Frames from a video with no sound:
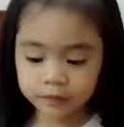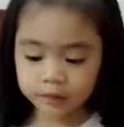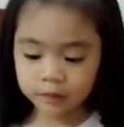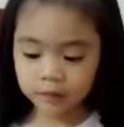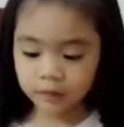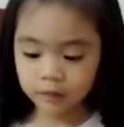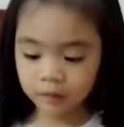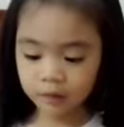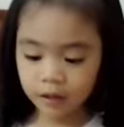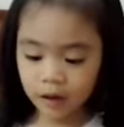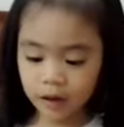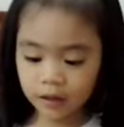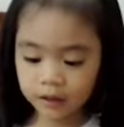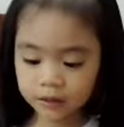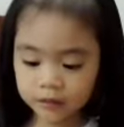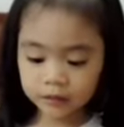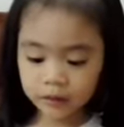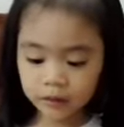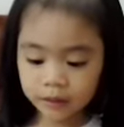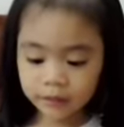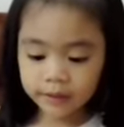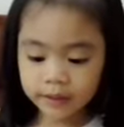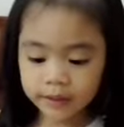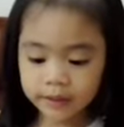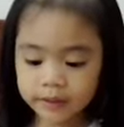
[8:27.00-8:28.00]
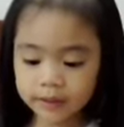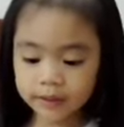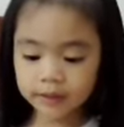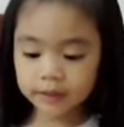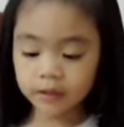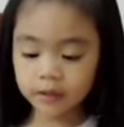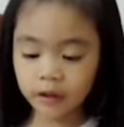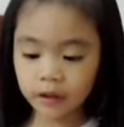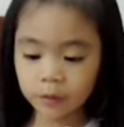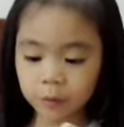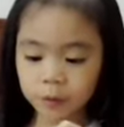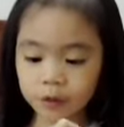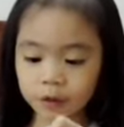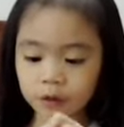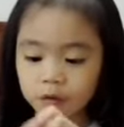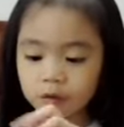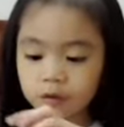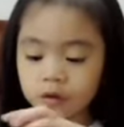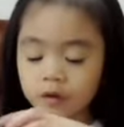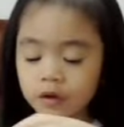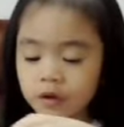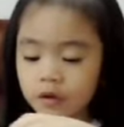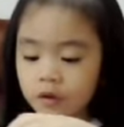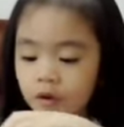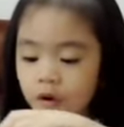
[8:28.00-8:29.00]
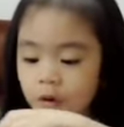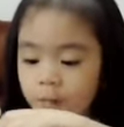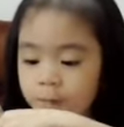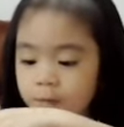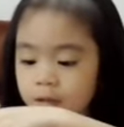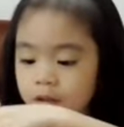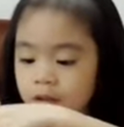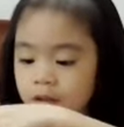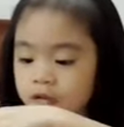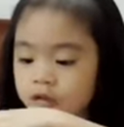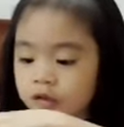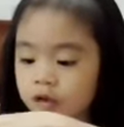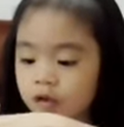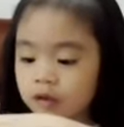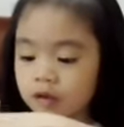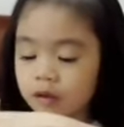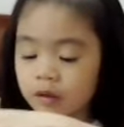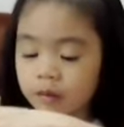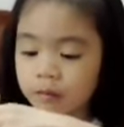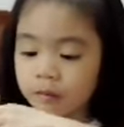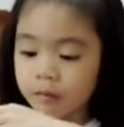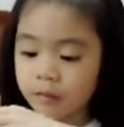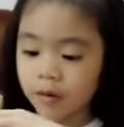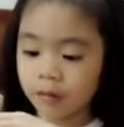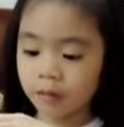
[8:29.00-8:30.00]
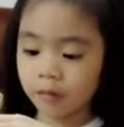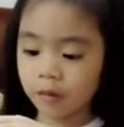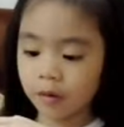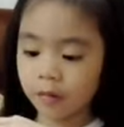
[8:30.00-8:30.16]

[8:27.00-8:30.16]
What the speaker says: guys, this is when you open your chocolate and my mom